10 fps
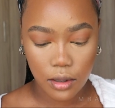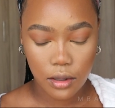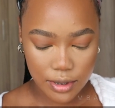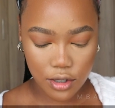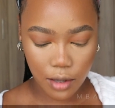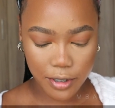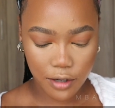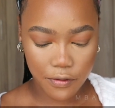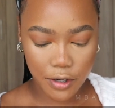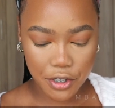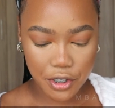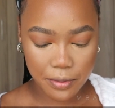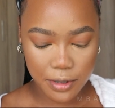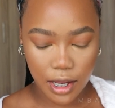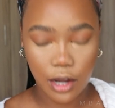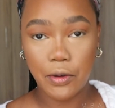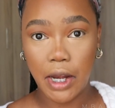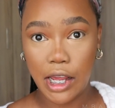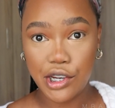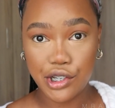is the topic of friendships and
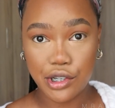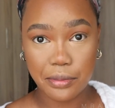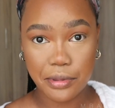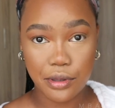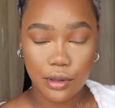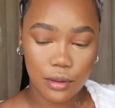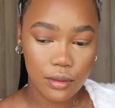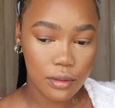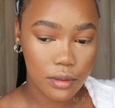relationships, you know.